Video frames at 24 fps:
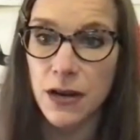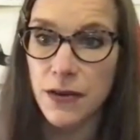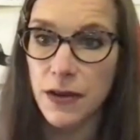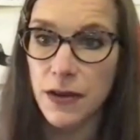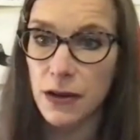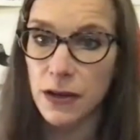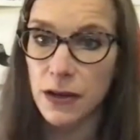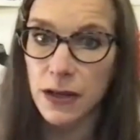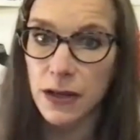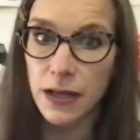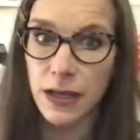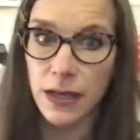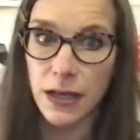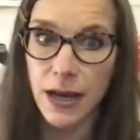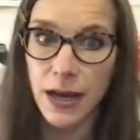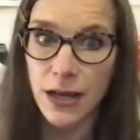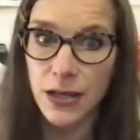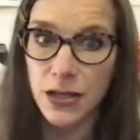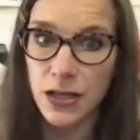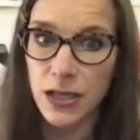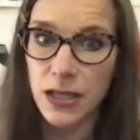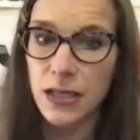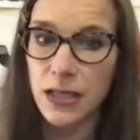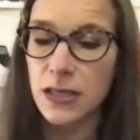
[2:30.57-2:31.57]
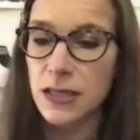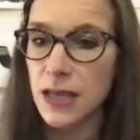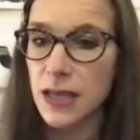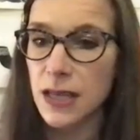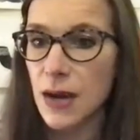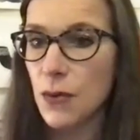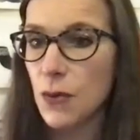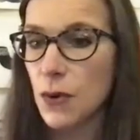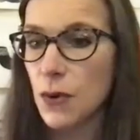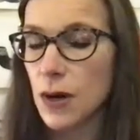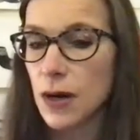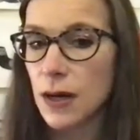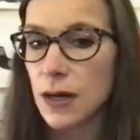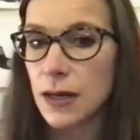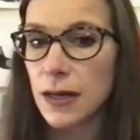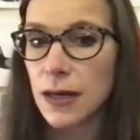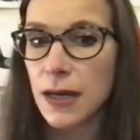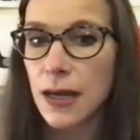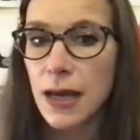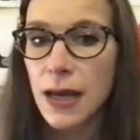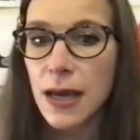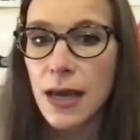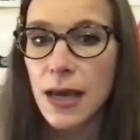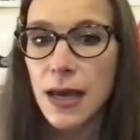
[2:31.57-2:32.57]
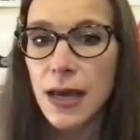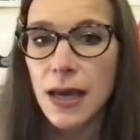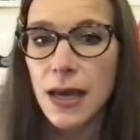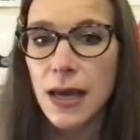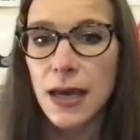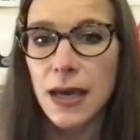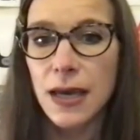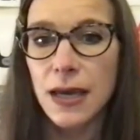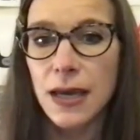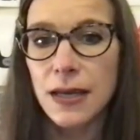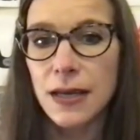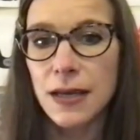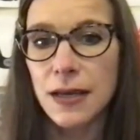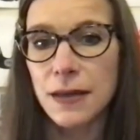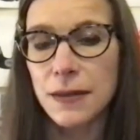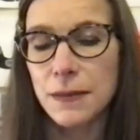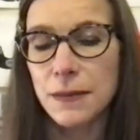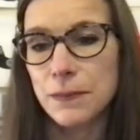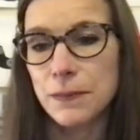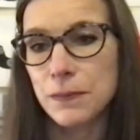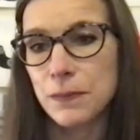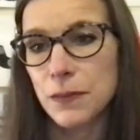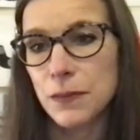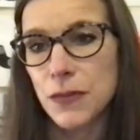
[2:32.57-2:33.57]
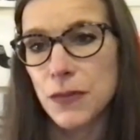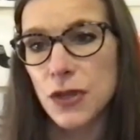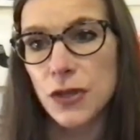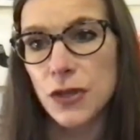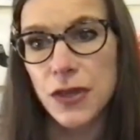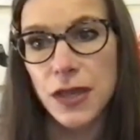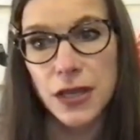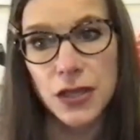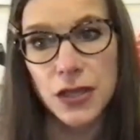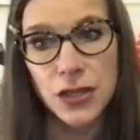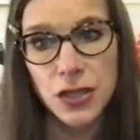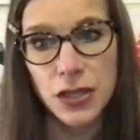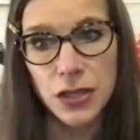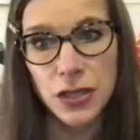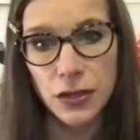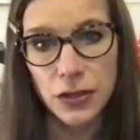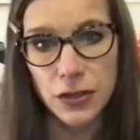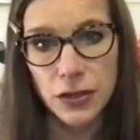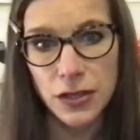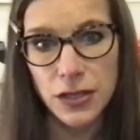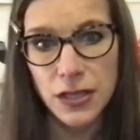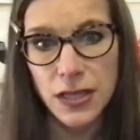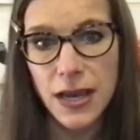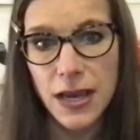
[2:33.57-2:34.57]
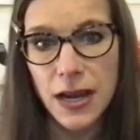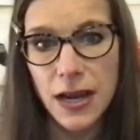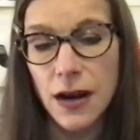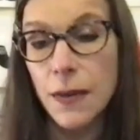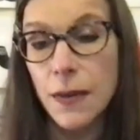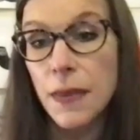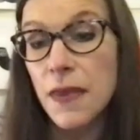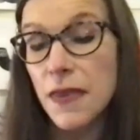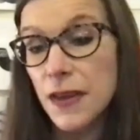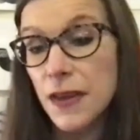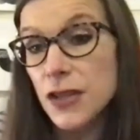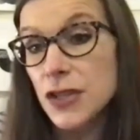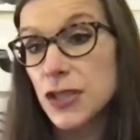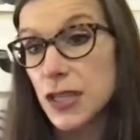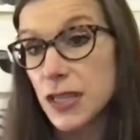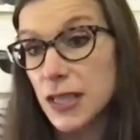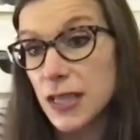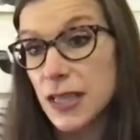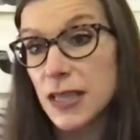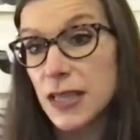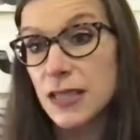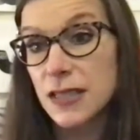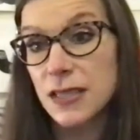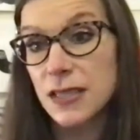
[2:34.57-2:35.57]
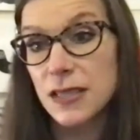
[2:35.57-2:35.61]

They're eh, actually in Taiwan, and um, the things she learns there and the things she eats.